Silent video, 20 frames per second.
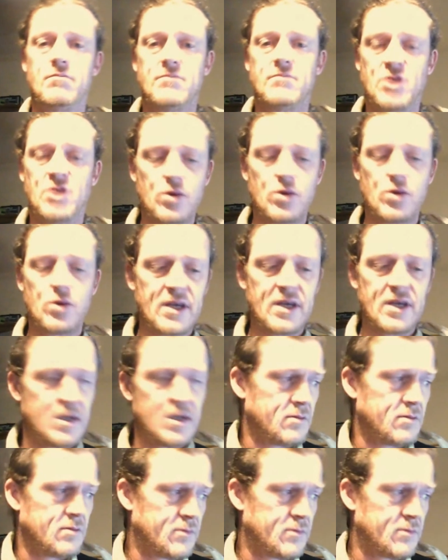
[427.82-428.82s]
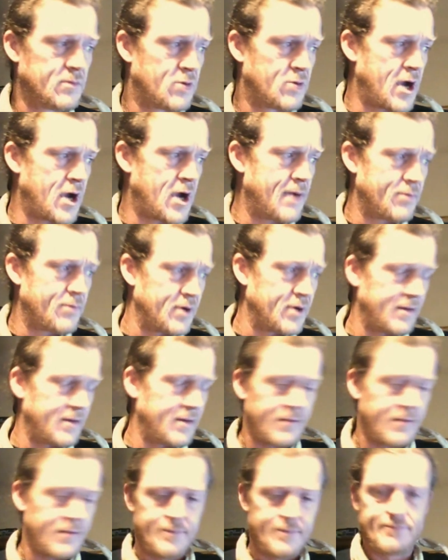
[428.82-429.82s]
dookie crap,
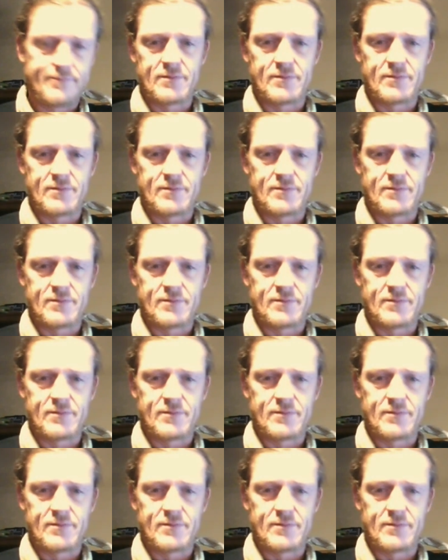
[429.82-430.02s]
whatever.